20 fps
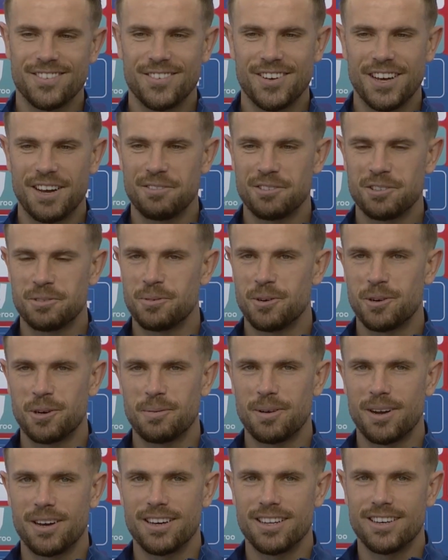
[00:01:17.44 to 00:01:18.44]
We haven't spoke
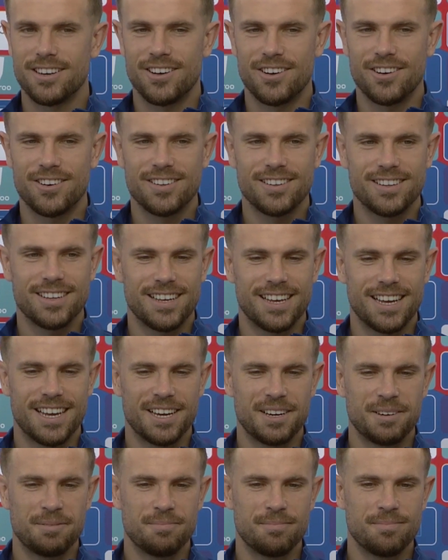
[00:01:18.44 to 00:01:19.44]
about it, no.
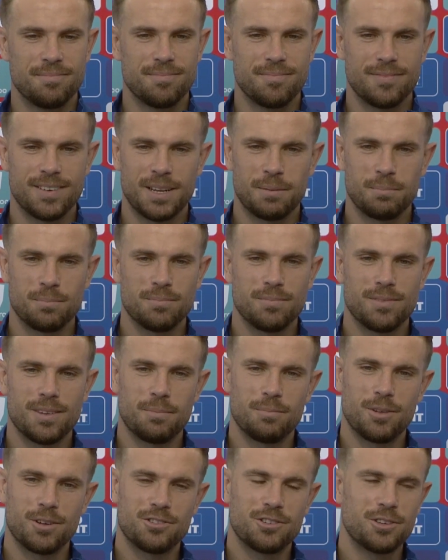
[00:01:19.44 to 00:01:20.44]
And
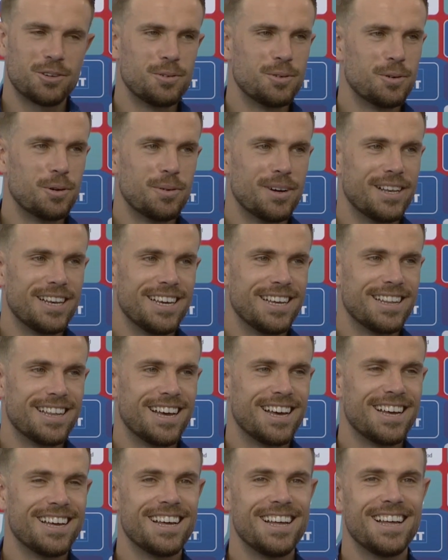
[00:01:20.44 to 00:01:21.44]
I'm not sure we will
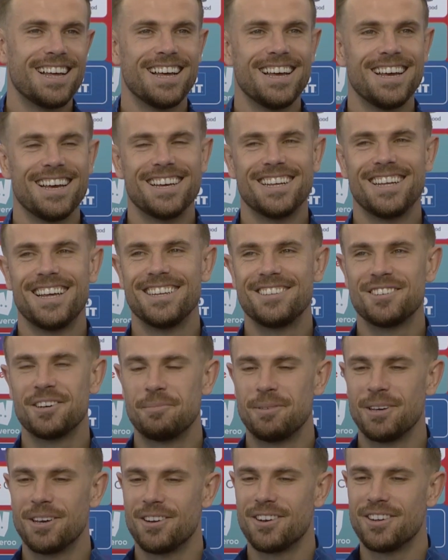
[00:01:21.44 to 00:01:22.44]
either, to
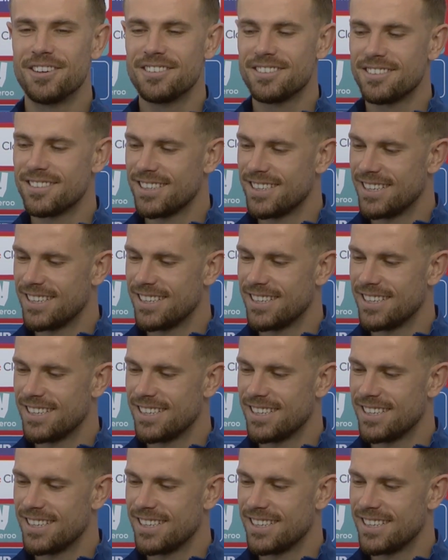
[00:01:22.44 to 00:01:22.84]
be honest.